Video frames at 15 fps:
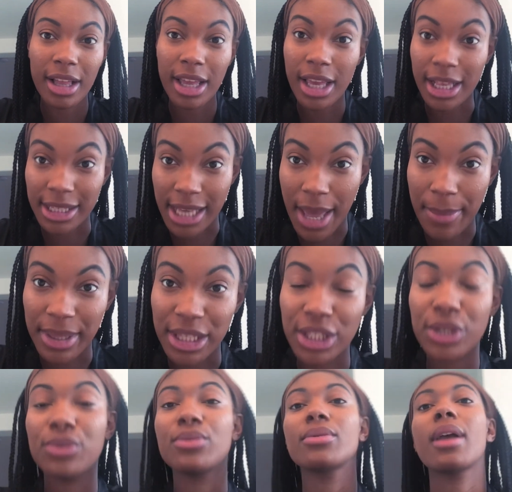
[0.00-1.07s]
It's coming
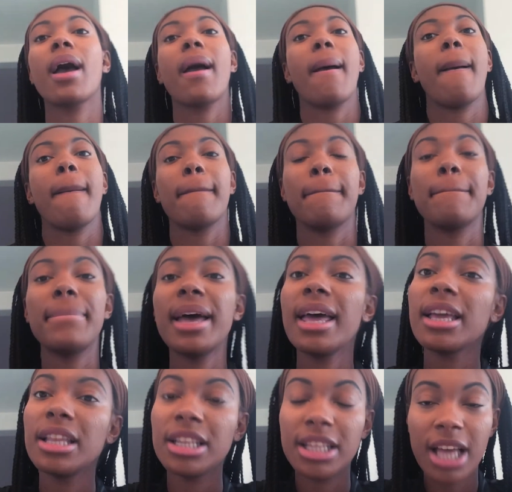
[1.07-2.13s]
soon.
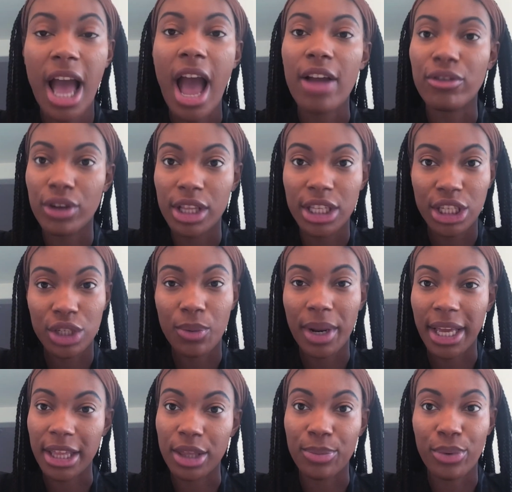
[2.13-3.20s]
But I really just want
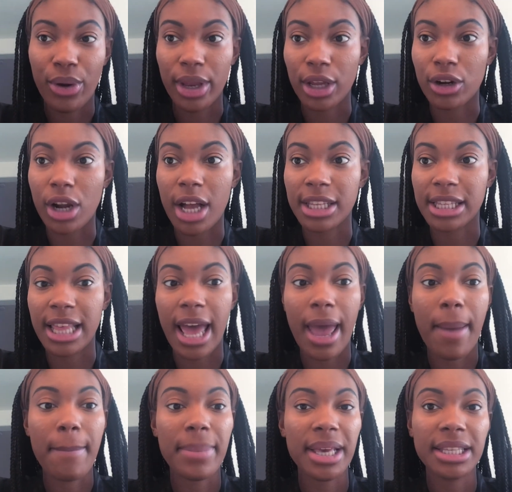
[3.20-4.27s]
to get the point across
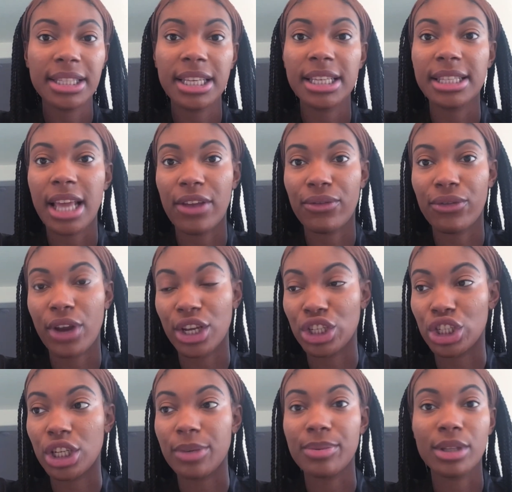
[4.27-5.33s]
that business and
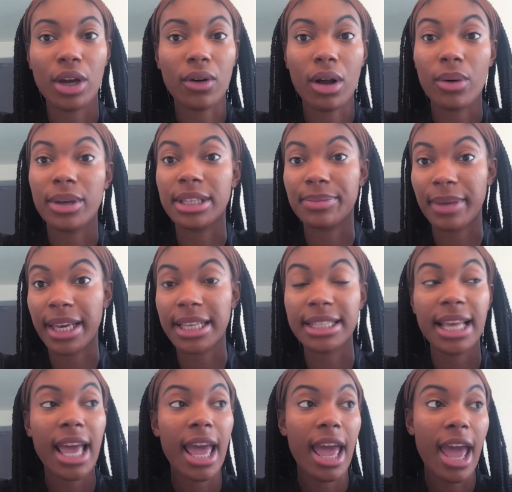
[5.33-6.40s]
friendships don't always mix.
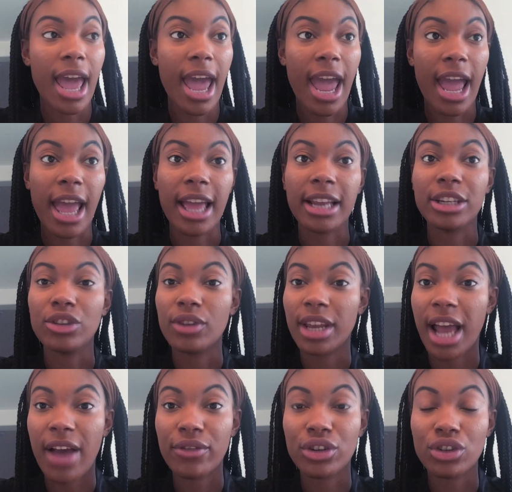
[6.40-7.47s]
And you can
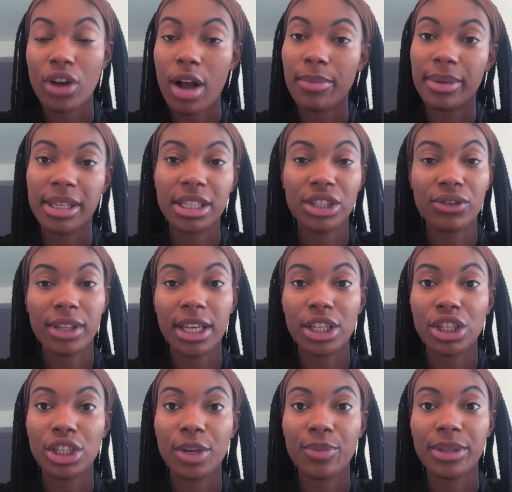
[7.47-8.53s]
have a strong business
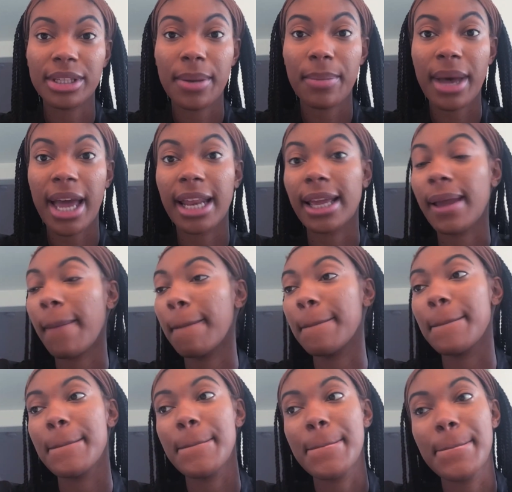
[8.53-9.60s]
relationship with somebody,
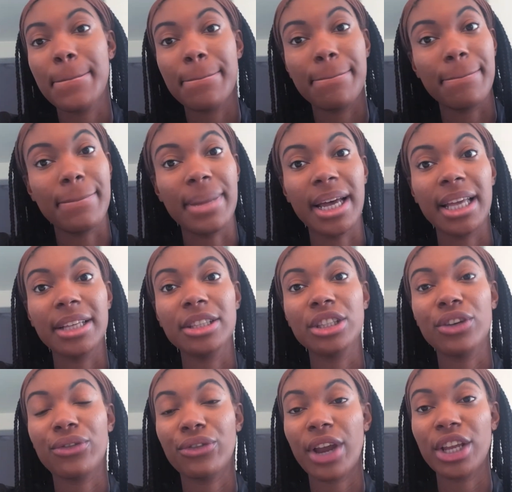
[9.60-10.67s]
but the
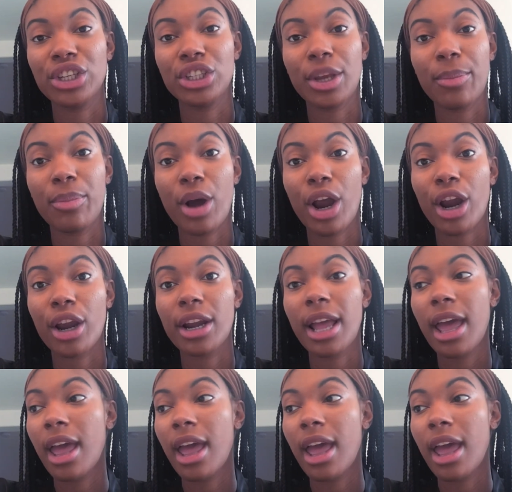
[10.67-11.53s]
friendship part